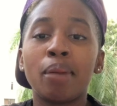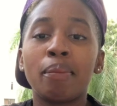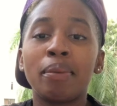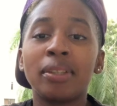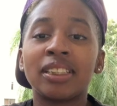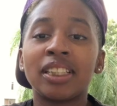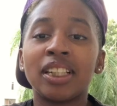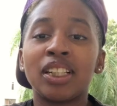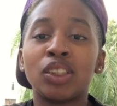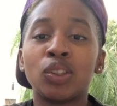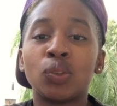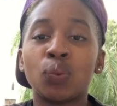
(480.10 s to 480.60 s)
me
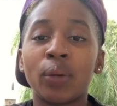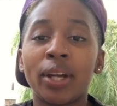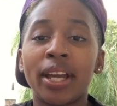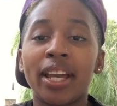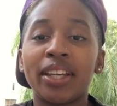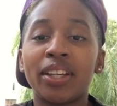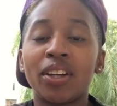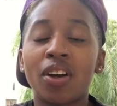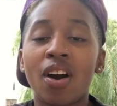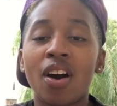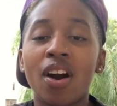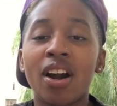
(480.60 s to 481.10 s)
to this red
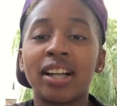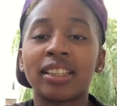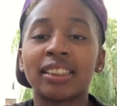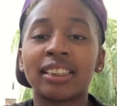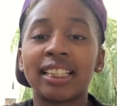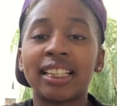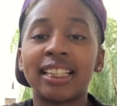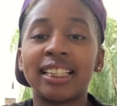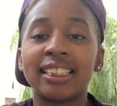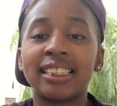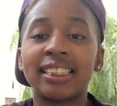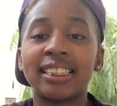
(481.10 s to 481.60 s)
Yaris,
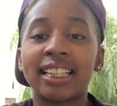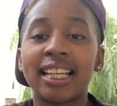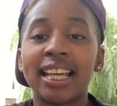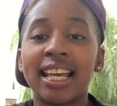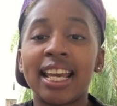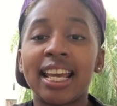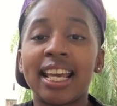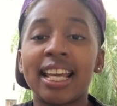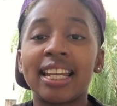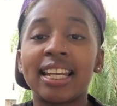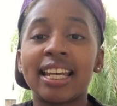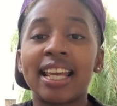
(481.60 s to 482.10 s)
and he
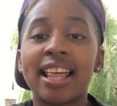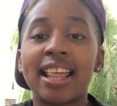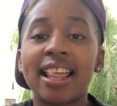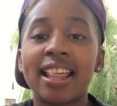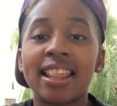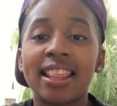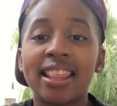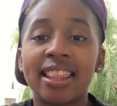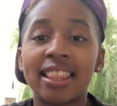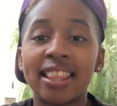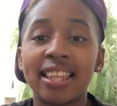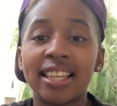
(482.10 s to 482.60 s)
said,
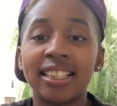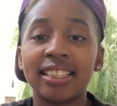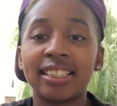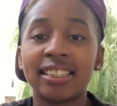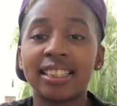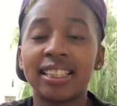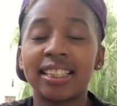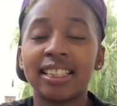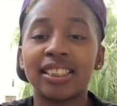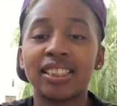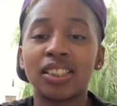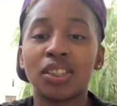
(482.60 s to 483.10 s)

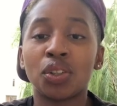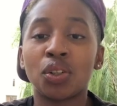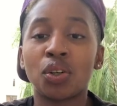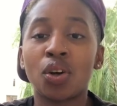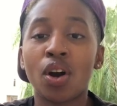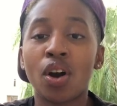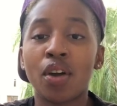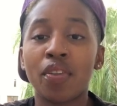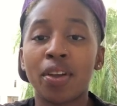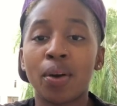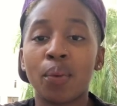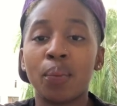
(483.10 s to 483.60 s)
"This is the
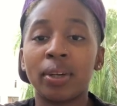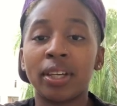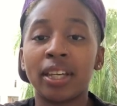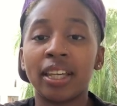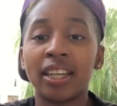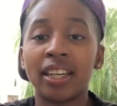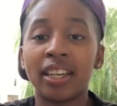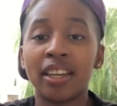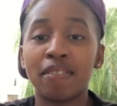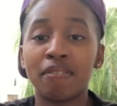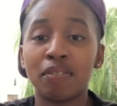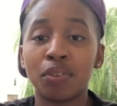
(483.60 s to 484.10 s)
car that we
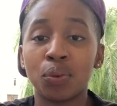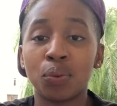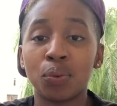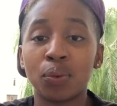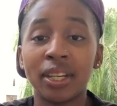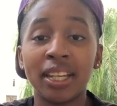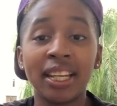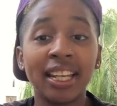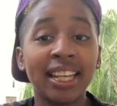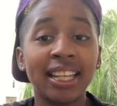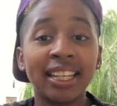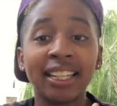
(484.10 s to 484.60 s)
can give you."
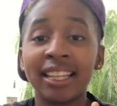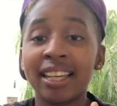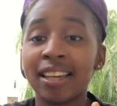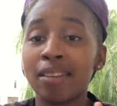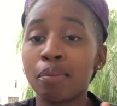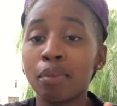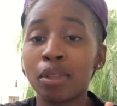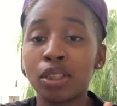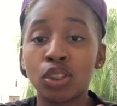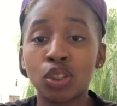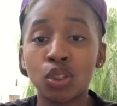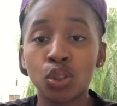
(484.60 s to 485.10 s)
He didn't give
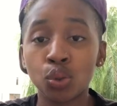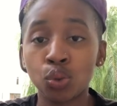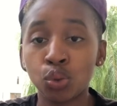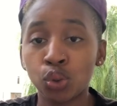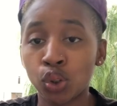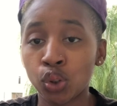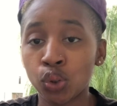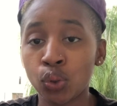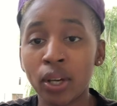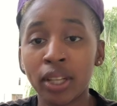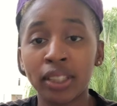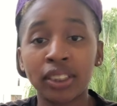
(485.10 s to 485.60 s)
me 2
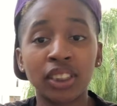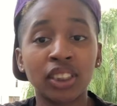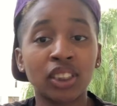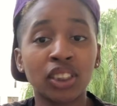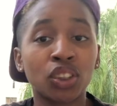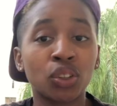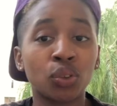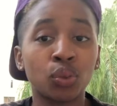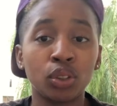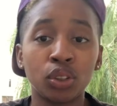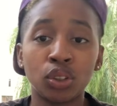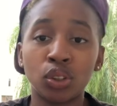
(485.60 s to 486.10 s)
choices,
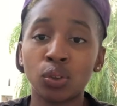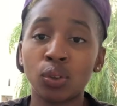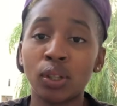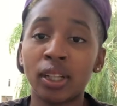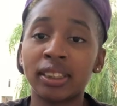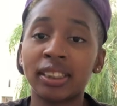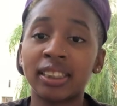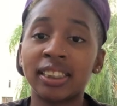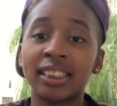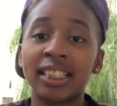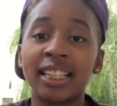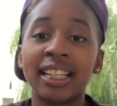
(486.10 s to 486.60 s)
3
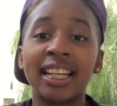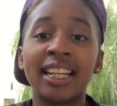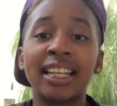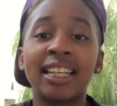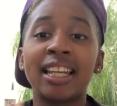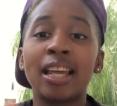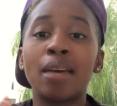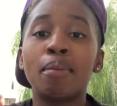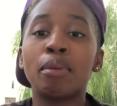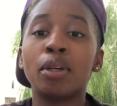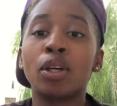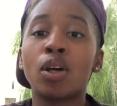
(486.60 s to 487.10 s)
choices. He didn't
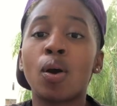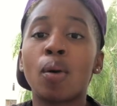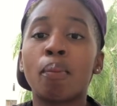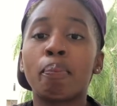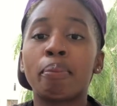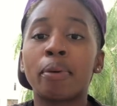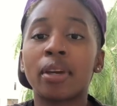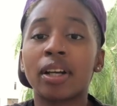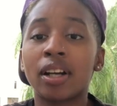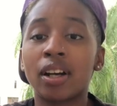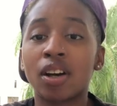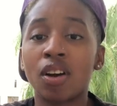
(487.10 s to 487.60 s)
let me go
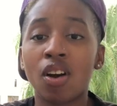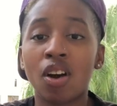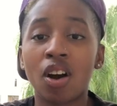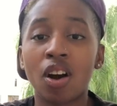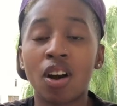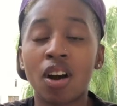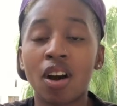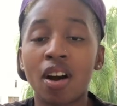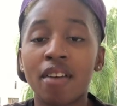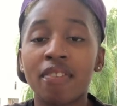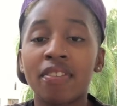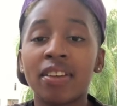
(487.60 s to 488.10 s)
pick a car
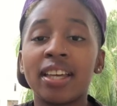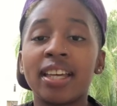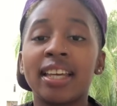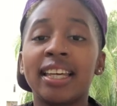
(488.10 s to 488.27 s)
off.